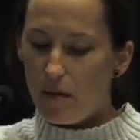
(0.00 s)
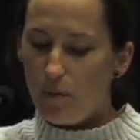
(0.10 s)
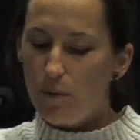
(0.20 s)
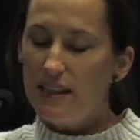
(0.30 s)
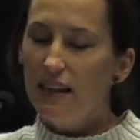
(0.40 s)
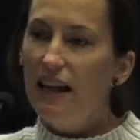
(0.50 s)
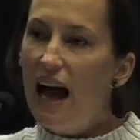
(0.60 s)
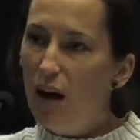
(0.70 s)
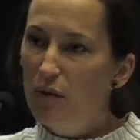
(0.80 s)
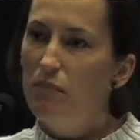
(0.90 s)
was
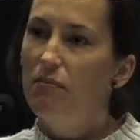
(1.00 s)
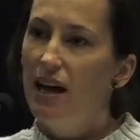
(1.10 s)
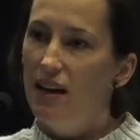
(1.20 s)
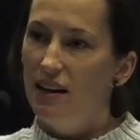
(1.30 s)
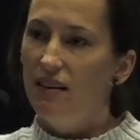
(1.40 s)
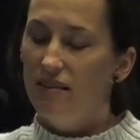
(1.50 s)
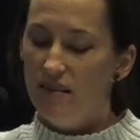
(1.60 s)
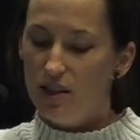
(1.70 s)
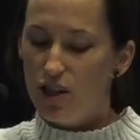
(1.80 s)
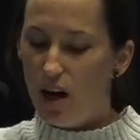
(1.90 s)
allowing me
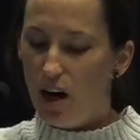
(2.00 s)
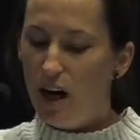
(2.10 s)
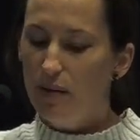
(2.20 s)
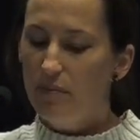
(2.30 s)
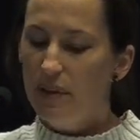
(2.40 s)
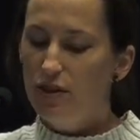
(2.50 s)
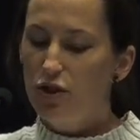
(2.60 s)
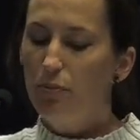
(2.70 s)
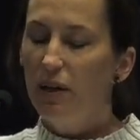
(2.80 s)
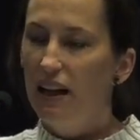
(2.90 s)
time
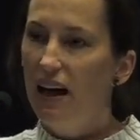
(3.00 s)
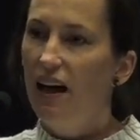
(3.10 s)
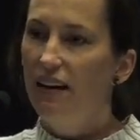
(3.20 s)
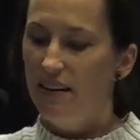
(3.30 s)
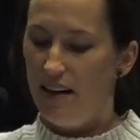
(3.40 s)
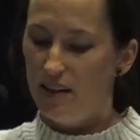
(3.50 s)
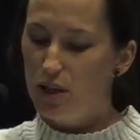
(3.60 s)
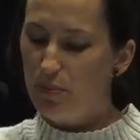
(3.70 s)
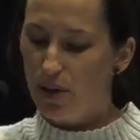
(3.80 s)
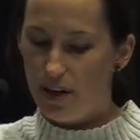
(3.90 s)
to plan and to
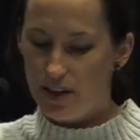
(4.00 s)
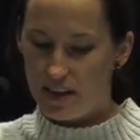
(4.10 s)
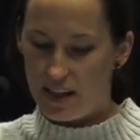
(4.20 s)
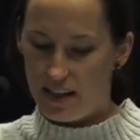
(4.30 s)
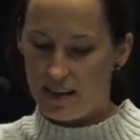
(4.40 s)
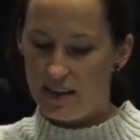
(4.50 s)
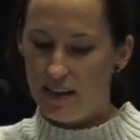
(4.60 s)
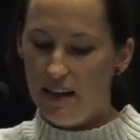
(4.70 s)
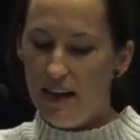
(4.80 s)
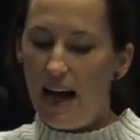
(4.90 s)
process
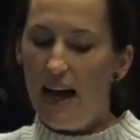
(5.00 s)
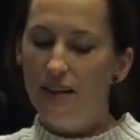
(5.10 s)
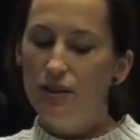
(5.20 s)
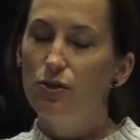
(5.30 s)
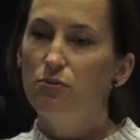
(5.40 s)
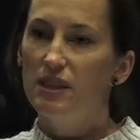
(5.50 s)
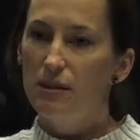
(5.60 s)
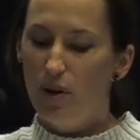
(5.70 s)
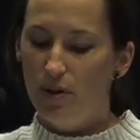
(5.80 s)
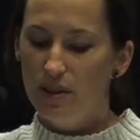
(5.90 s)
and to
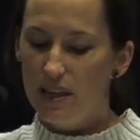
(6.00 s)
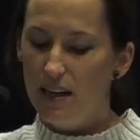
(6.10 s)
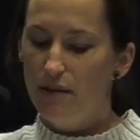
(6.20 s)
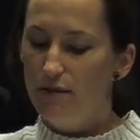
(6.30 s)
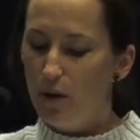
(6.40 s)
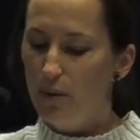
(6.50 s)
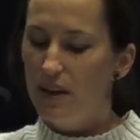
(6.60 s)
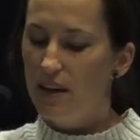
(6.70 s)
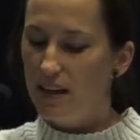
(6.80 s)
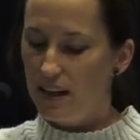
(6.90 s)
respond in a
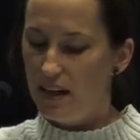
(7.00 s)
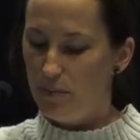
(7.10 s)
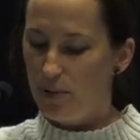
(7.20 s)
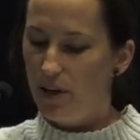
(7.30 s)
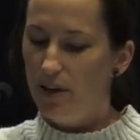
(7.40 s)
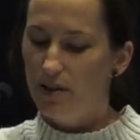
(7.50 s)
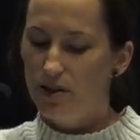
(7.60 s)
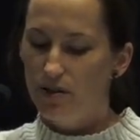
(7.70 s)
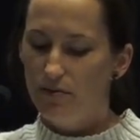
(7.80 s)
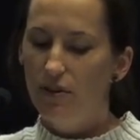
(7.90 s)
forward-thinking
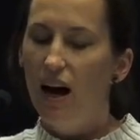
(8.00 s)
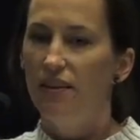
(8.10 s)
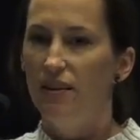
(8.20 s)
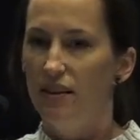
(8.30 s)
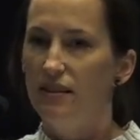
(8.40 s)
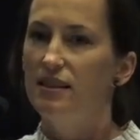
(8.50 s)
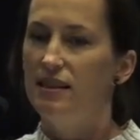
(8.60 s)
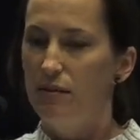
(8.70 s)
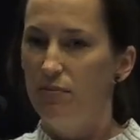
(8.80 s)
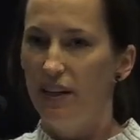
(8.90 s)
approach rather than
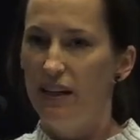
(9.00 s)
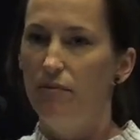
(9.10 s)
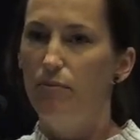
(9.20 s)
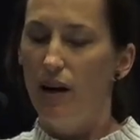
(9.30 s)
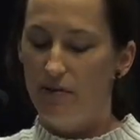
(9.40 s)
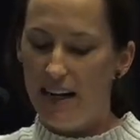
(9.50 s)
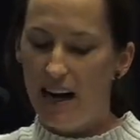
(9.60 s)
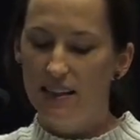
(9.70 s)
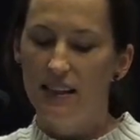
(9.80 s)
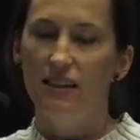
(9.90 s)
simply by
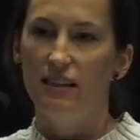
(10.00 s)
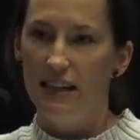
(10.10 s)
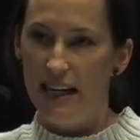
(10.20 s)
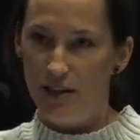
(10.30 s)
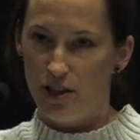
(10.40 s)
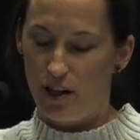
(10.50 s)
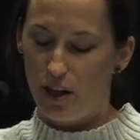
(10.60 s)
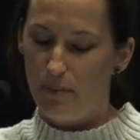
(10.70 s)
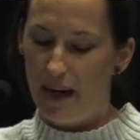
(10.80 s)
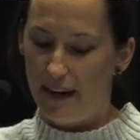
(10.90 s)
reacting in a
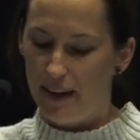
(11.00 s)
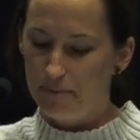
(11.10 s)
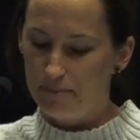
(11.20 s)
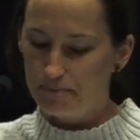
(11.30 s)
knee-jerk manner.